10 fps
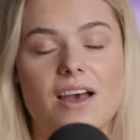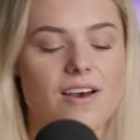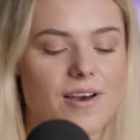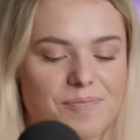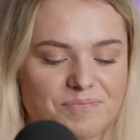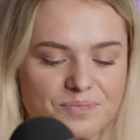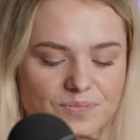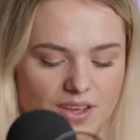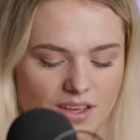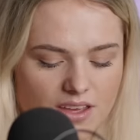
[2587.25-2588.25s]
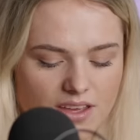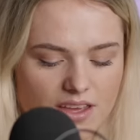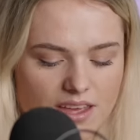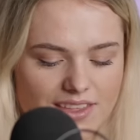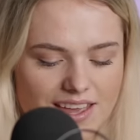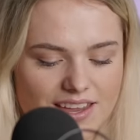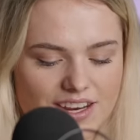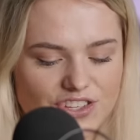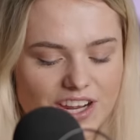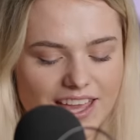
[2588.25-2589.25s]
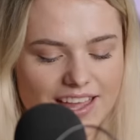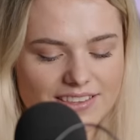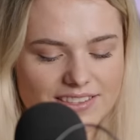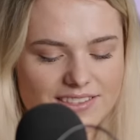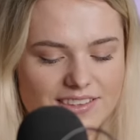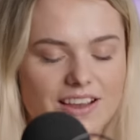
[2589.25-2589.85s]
And then chickens.